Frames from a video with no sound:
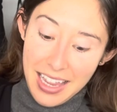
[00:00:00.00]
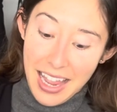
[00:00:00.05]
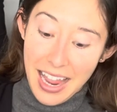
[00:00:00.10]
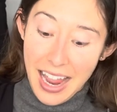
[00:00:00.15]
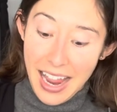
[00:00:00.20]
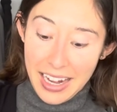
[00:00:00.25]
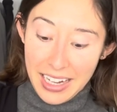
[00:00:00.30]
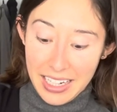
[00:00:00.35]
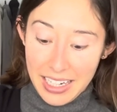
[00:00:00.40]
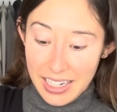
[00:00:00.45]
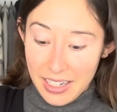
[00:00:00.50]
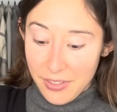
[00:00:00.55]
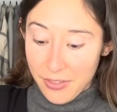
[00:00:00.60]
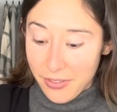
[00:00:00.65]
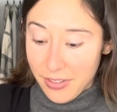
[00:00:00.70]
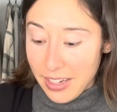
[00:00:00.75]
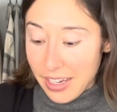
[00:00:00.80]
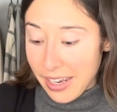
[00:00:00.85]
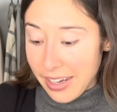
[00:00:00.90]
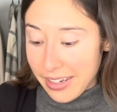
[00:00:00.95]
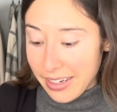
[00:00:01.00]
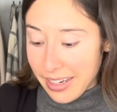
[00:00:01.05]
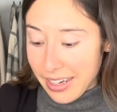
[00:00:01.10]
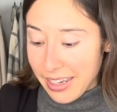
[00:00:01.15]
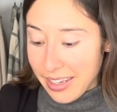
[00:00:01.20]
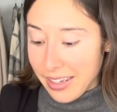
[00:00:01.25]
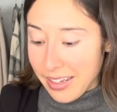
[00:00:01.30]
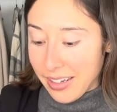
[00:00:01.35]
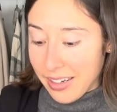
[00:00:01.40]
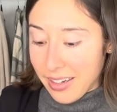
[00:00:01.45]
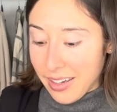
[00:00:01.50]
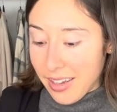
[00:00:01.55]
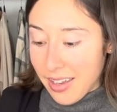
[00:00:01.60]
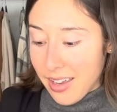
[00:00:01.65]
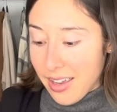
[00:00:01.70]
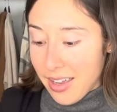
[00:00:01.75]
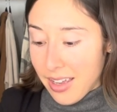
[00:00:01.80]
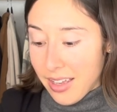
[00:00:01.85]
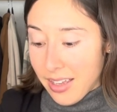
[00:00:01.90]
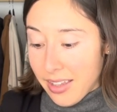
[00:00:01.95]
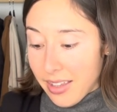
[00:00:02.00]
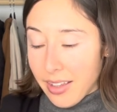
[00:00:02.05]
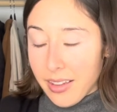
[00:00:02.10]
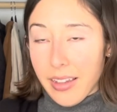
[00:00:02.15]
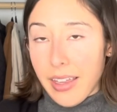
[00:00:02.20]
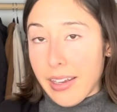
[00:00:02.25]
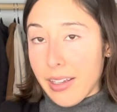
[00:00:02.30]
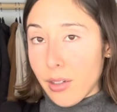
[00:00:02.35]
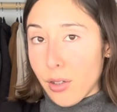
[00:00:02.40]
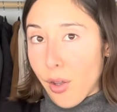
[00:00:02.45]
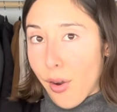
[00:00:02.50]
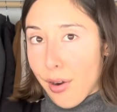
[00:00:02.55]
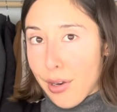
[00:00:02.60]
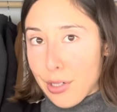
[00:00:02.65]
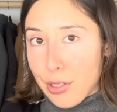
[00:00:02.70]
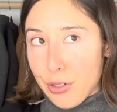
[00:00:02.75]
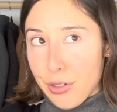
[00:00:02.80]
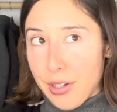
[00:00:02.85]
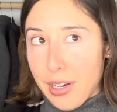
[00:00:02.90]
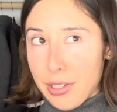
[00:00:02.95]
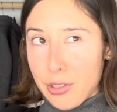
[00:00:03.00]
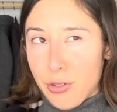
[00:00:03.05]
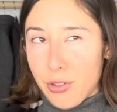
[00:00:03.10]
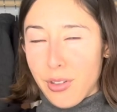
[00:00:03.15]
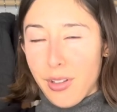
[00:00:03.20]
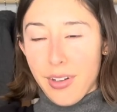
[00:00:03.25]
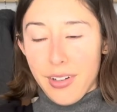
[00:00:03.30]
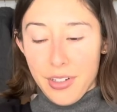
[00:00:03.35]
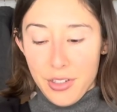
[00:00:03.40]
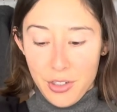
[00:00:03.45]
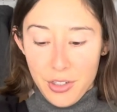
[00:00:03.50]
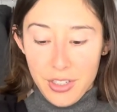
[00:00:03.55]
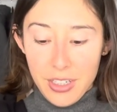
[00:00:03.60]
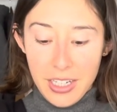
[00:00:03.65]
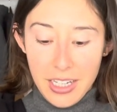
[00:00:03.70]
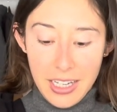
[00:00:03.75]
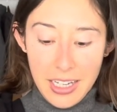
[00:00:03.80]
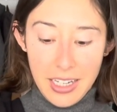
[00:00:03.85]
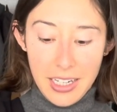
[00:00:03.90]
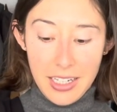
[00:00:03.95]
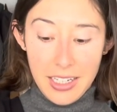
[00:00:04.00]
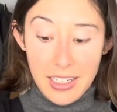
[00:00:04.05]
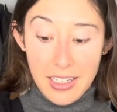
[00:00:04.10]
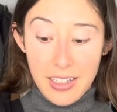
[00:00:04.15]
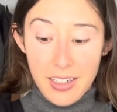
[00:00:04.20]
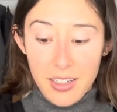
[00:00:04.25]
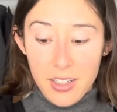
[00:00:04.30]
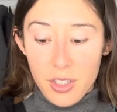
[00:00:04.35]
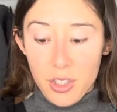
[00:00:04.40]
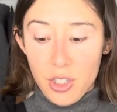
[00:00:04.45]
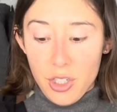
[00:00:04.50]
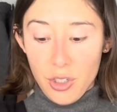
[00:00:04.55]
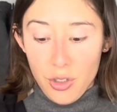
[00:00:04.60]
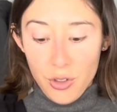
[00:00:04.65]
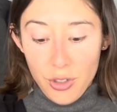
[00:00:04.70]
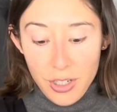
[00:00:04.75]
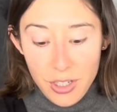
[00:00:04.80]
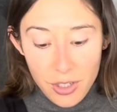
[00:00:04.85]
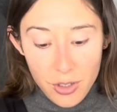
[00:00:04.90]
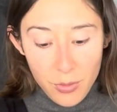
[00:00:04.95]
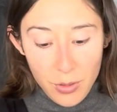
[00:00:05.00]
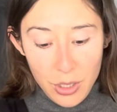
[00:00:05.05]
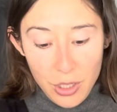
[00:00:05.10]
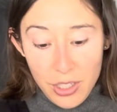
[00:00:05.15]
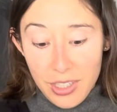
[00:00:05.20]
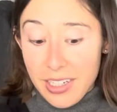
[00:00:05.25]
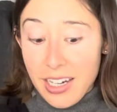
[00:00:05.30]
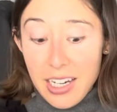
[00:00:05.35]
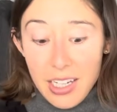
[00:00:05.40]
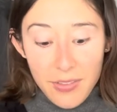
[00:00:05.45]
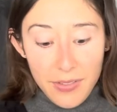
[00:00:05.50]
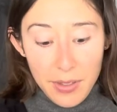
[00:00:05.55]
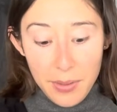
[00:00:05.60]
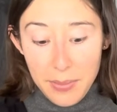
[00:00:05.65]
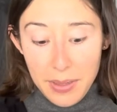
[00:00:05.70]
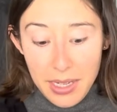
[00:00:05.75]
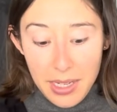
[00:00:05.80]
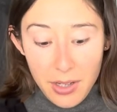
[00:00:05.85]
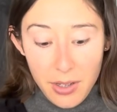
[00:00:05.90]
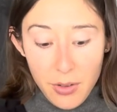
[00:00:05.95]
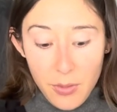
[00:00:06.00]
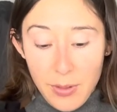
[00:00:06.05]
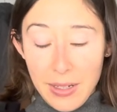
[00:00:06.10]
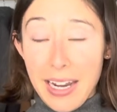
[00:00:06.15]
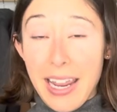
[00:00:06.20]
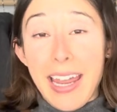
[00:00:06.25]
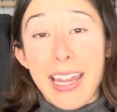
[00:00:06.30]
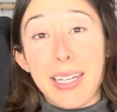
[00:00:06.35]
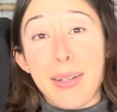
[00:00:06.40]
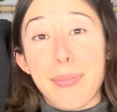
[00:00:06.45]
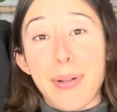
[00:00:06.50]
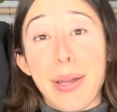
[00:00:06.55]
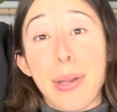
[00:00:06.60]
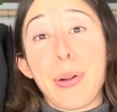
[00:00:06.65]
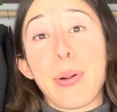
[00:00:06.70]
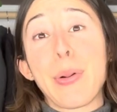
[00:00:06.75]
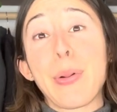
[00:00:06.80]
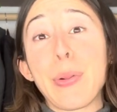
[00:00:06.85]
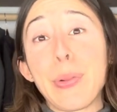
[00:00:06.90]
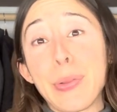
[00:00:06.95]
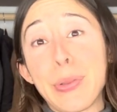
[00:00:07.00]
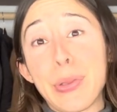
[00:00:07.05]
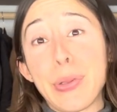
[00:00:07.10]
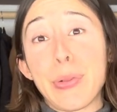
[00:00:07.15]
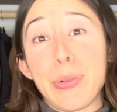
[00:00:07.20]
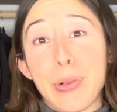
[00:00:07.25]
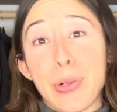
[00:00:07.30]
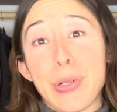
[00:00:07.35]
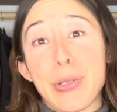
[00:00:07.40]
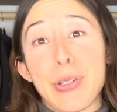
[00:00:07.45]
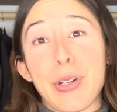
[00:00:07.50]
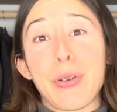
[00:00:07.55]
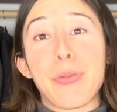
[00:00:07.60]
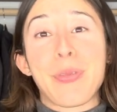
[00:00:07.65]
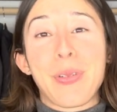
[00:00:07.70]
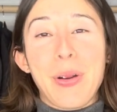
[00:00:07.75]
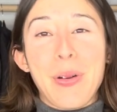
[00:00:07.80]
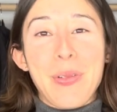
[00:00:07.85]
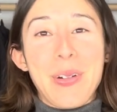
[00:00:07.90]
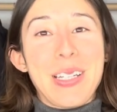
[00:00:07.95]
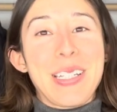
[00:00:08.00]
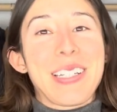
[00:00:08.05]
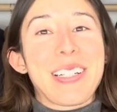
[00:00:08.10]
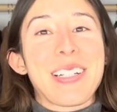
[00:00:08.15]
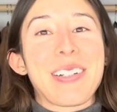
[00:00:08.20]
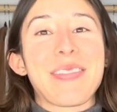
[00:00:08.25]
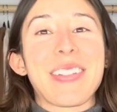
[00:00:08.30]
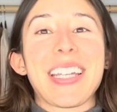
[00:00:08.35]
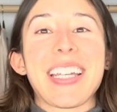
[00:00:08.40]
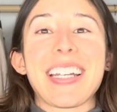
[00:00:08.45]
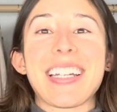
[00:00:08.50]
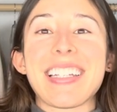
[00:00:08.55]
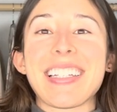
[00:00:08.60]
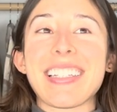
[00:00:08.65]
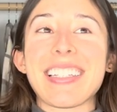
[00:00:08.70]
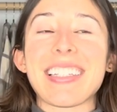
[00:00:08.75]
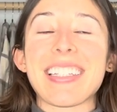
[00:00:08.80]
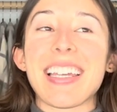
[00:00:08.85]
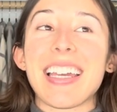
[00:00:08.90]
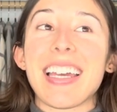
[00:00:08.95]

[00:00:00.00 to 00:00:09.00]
I can fit in like a large or an extra large in children's, which is nice for me when I had to buy a whole new wardrobe for winter, because